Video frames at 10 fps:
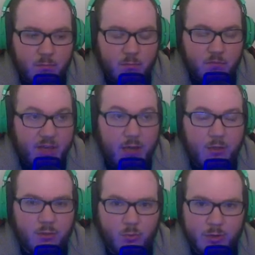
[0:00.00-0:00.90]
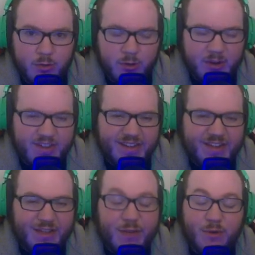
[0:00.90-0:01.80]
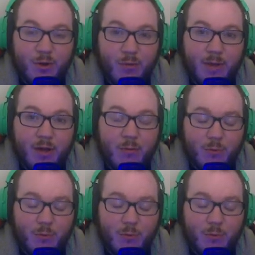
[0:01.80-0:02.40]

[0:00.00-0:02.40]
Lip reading: fan on Twitter, you